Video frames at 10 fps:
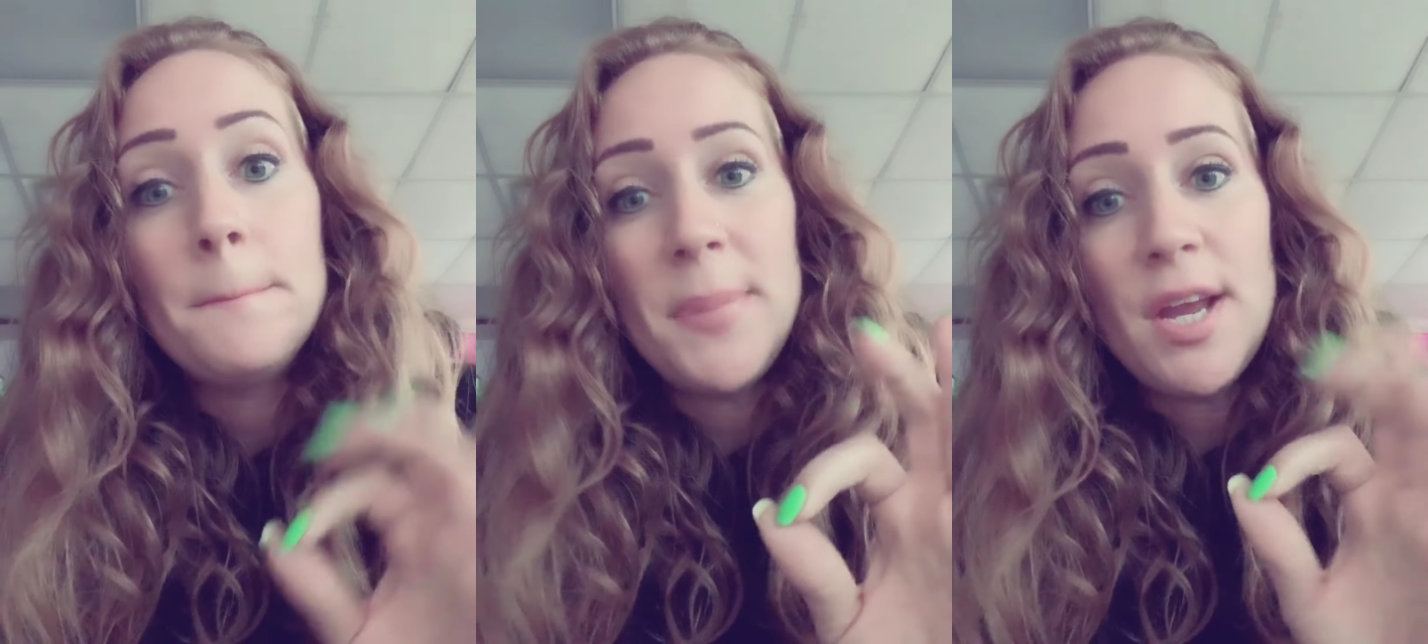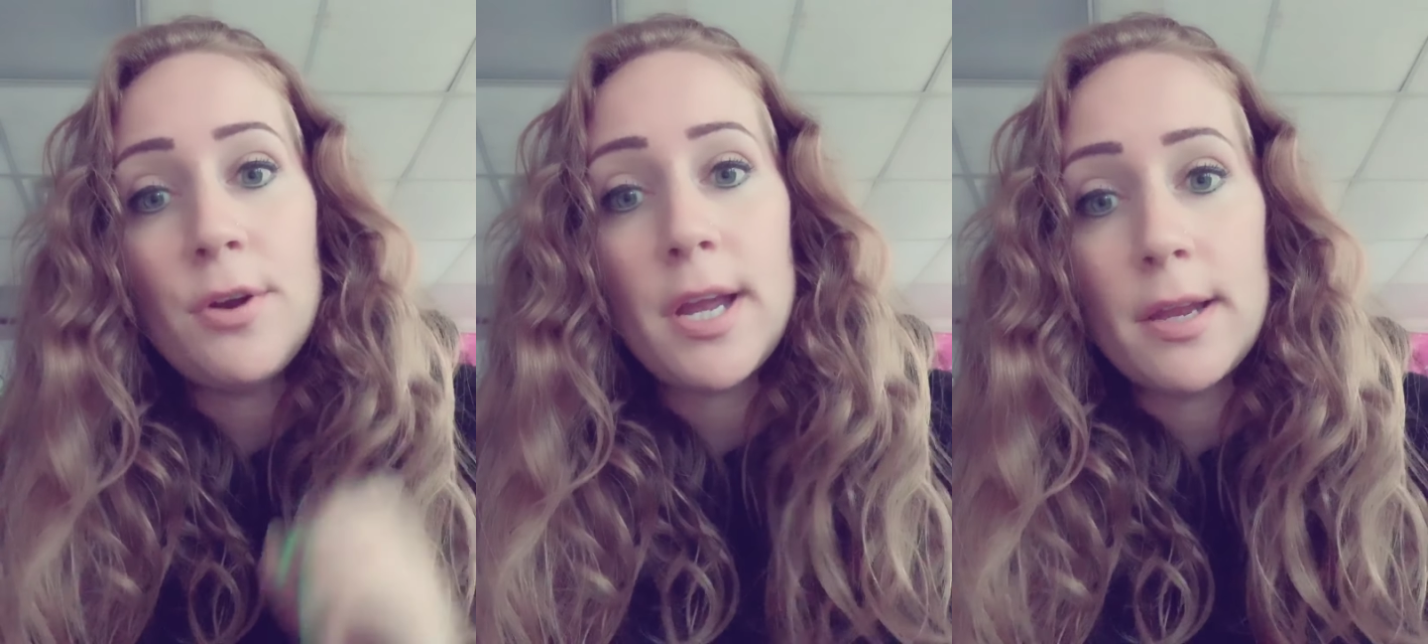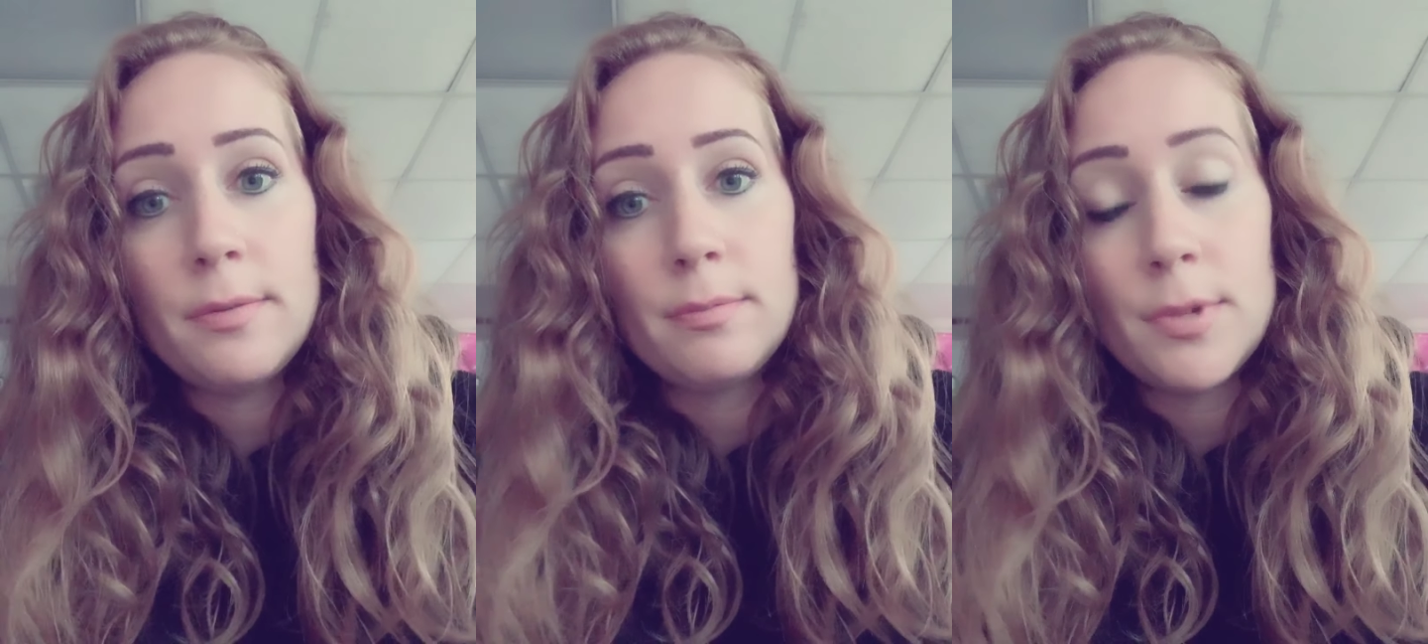
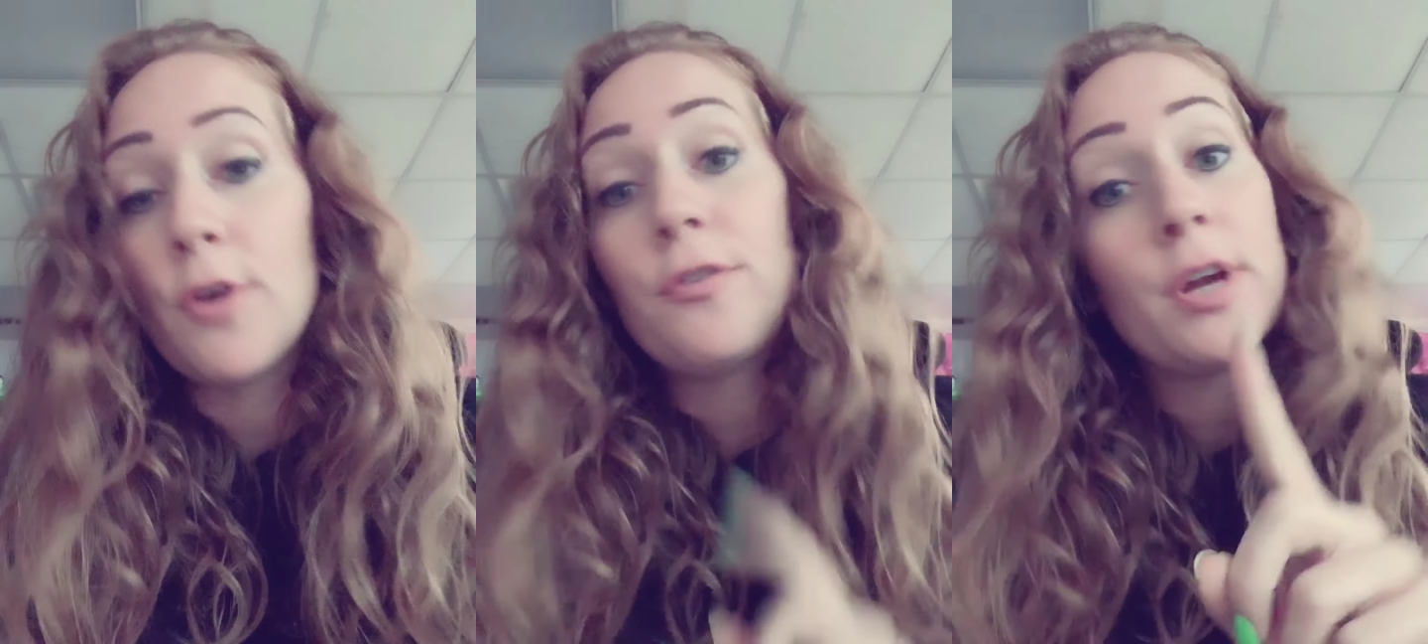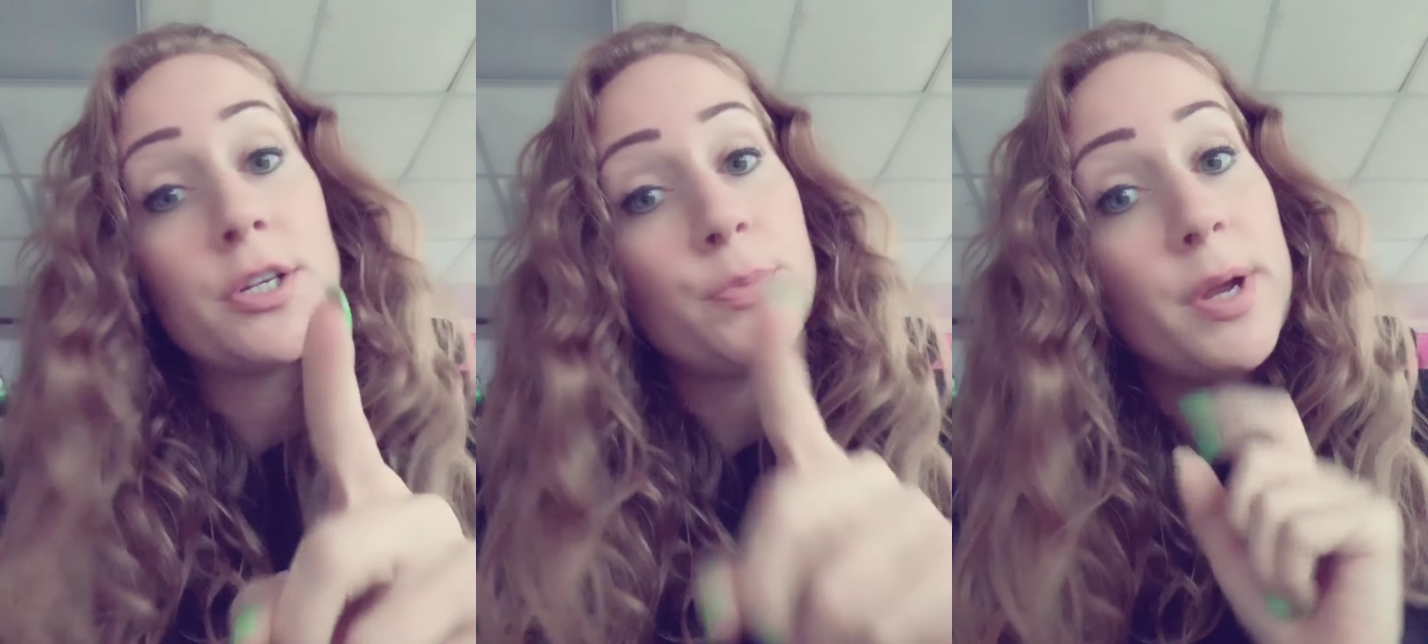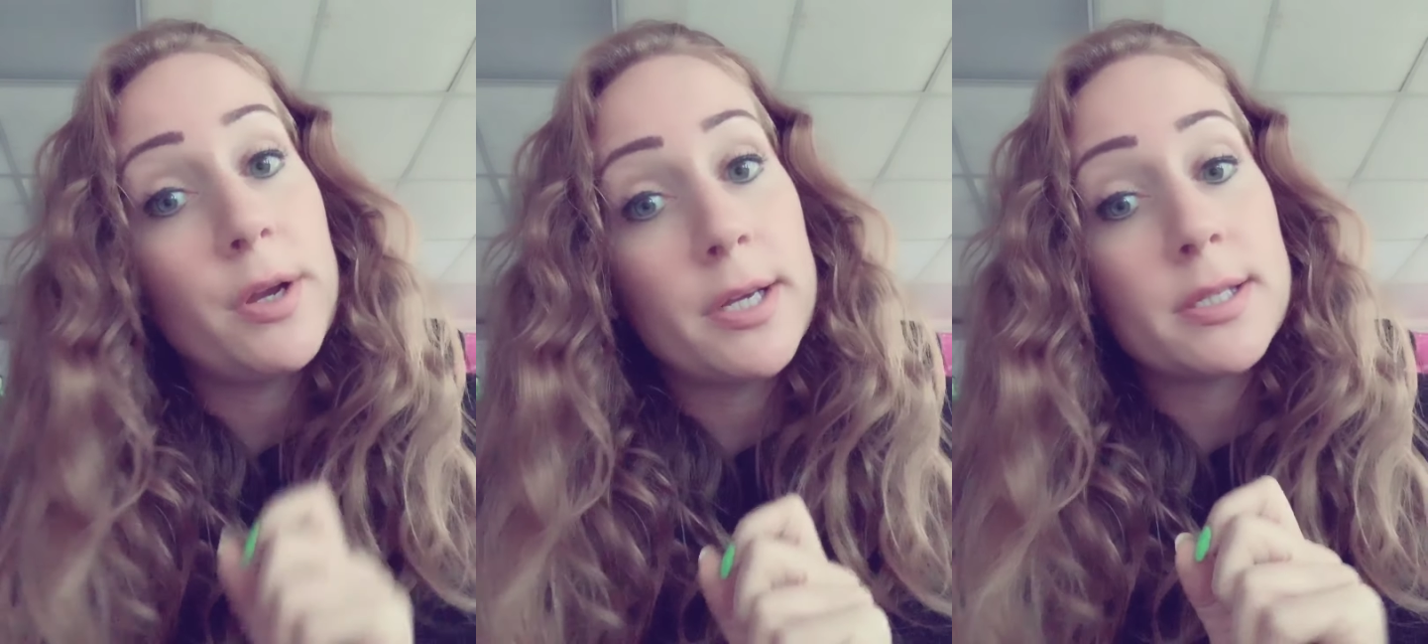period. Don't forget your
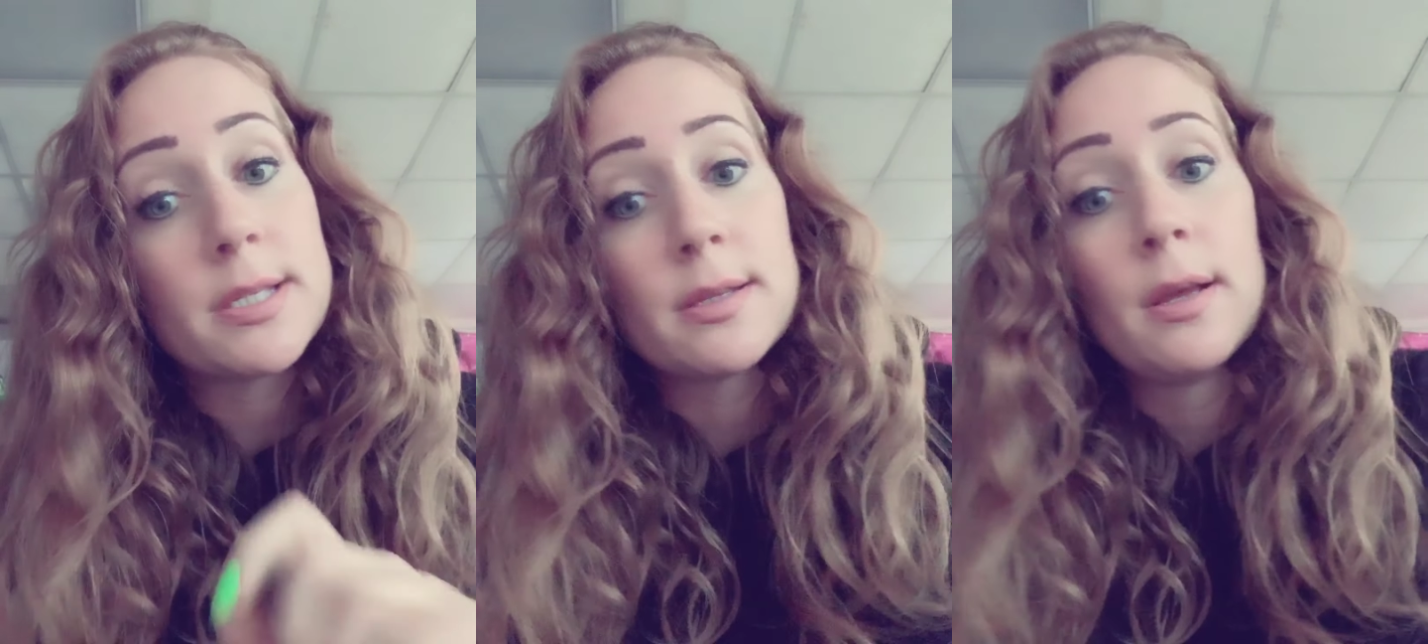periods.